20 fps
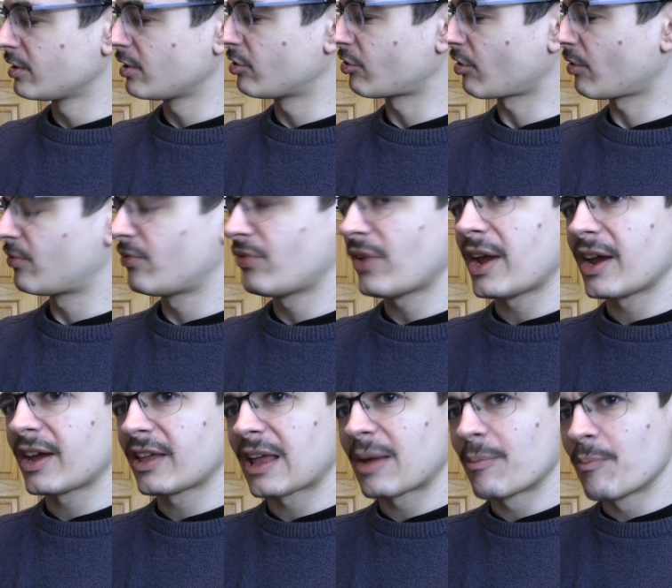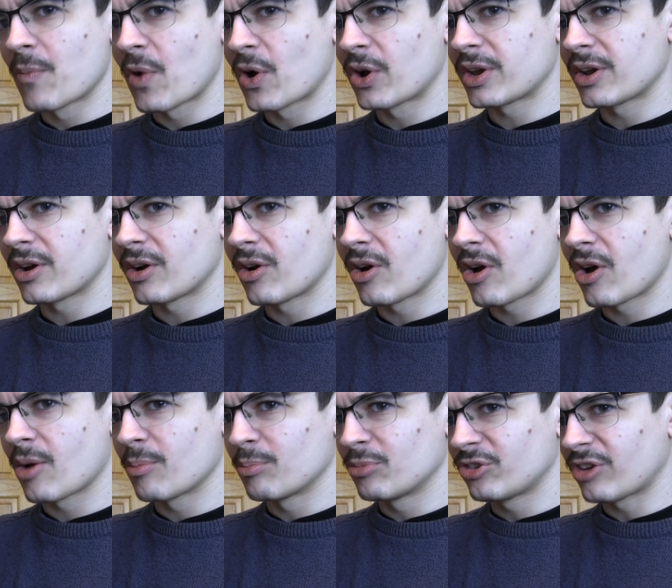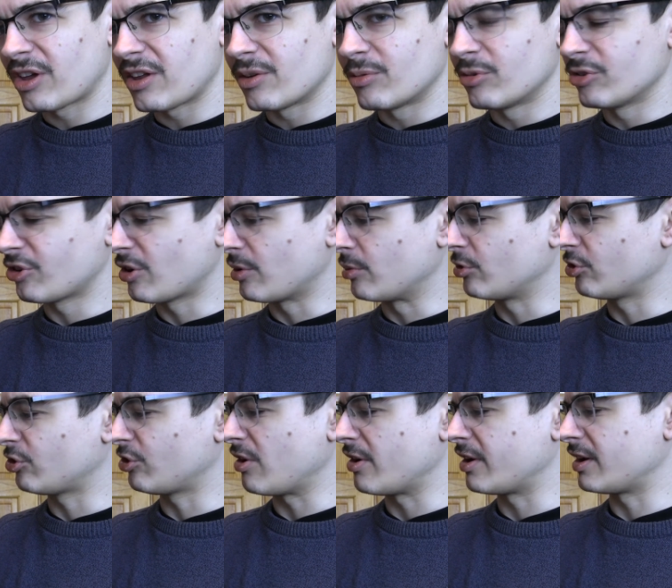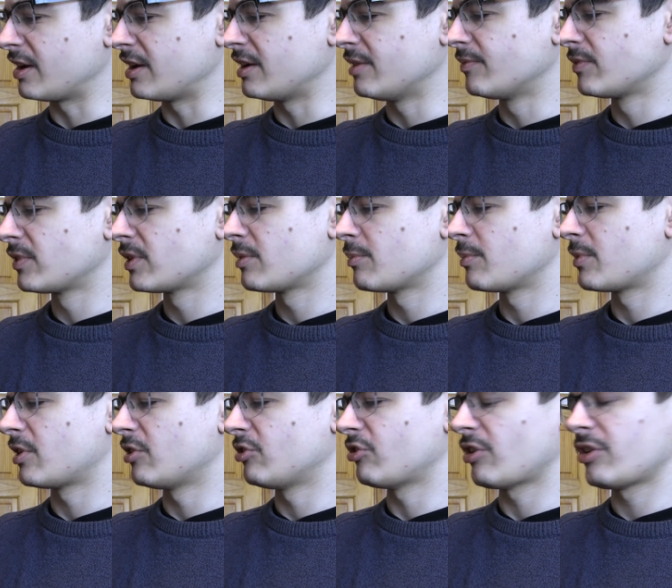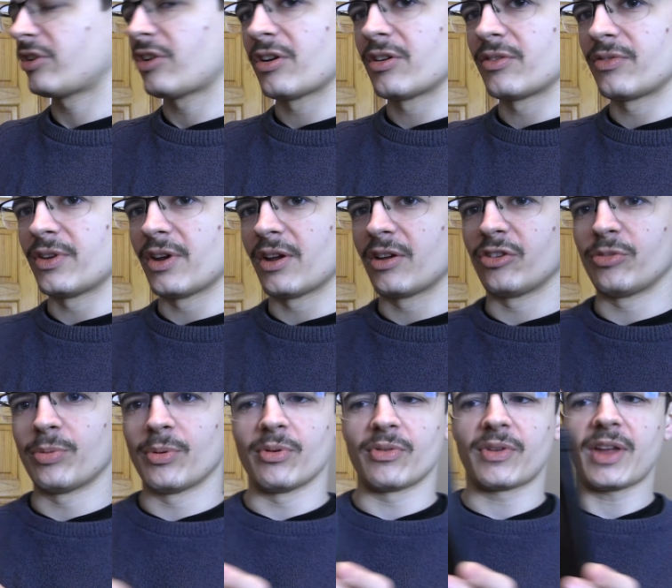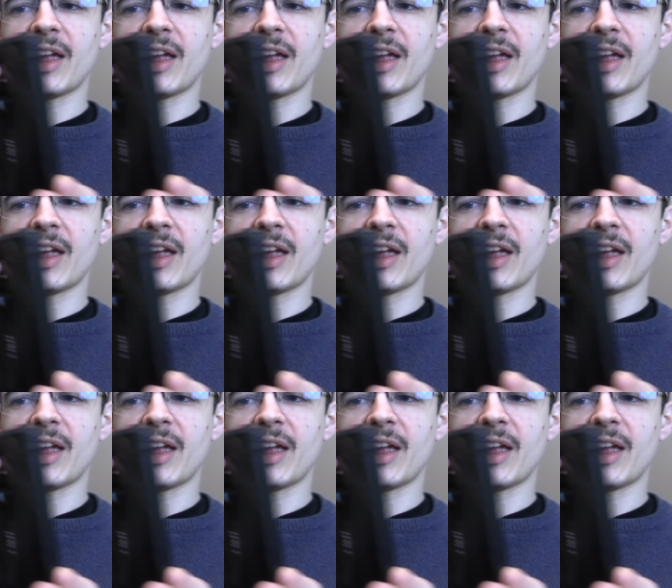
because I think that might upset the results slightly. Because I don't know if you know this, but with